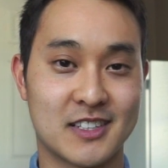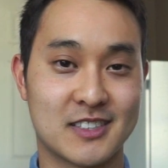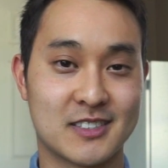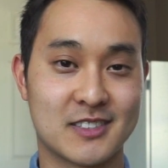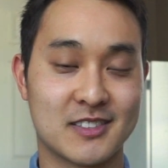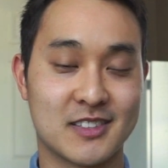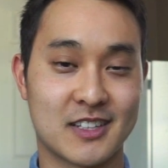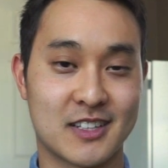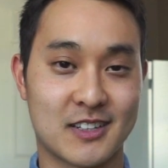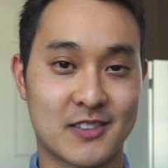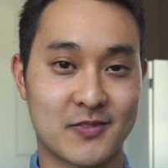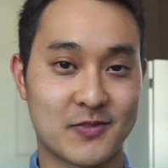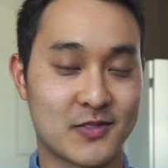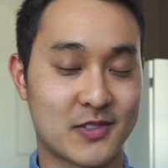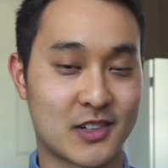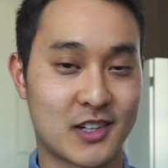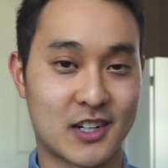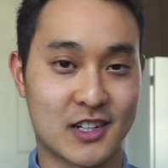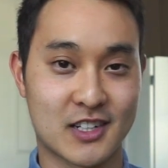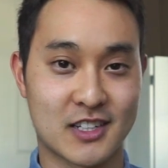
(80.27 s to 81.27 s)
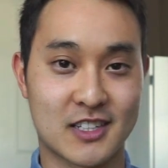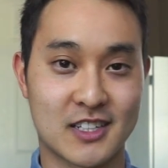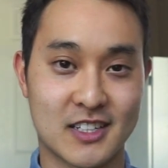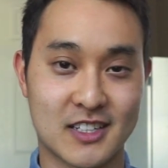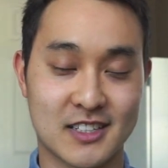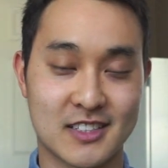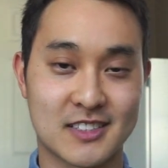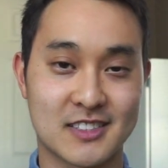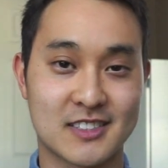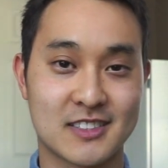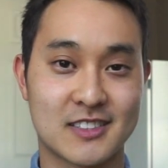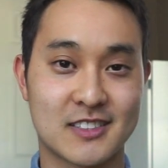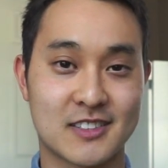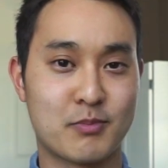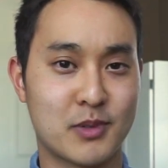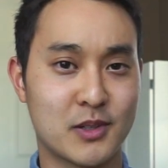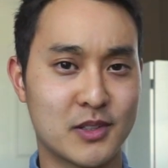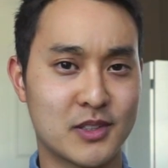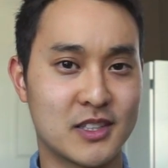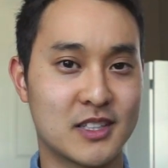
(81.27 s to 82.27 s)
So like architects,
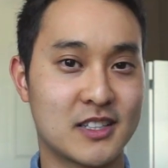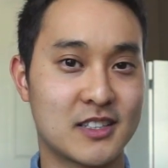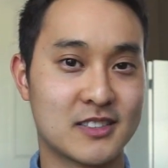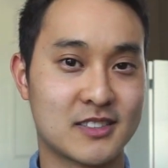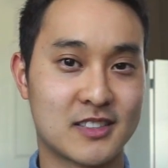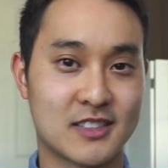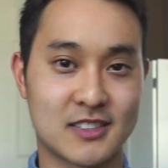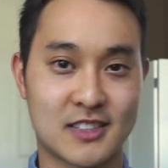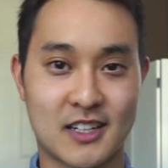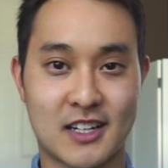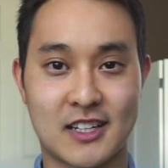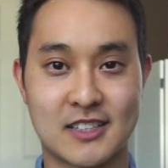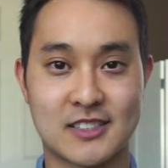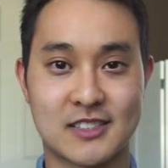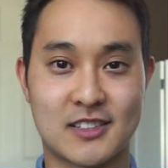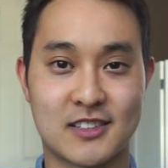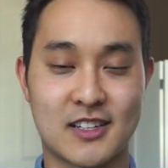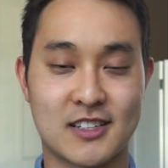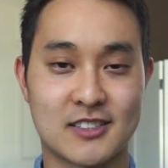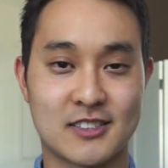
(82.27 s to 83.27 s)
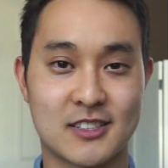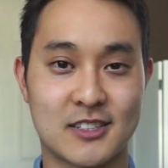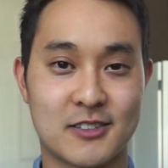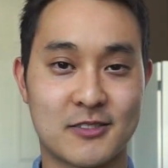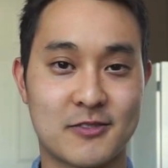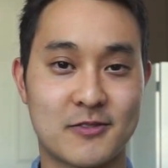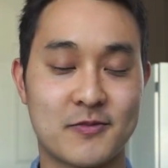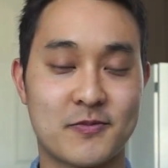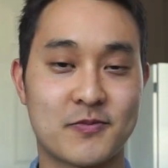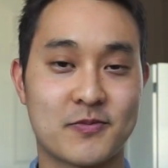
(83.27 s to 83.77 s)
buildings, designs, and all that stuff.